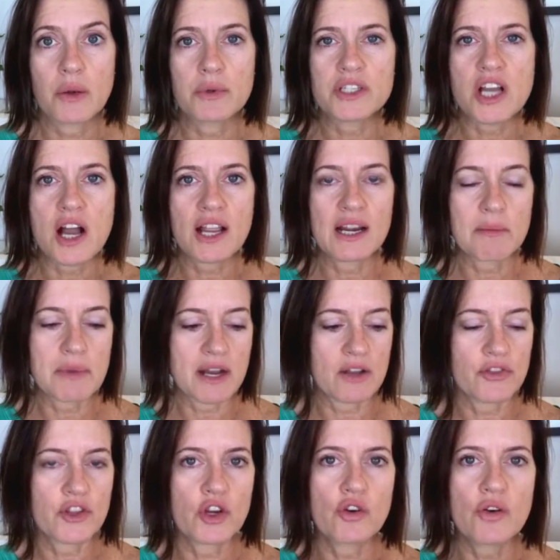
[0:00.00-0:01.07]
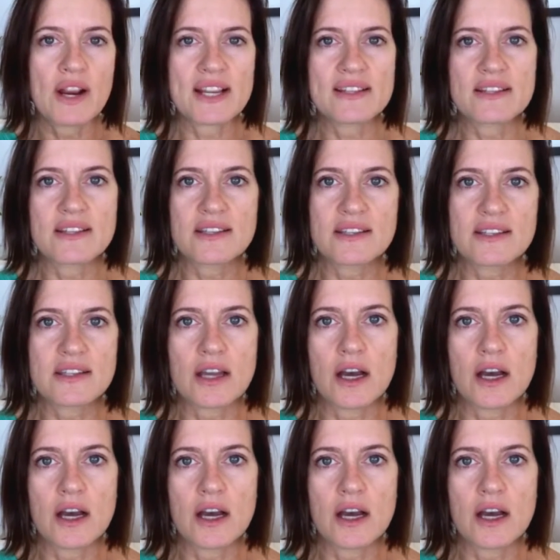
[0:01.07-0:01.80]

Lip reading: we're talking about the crisis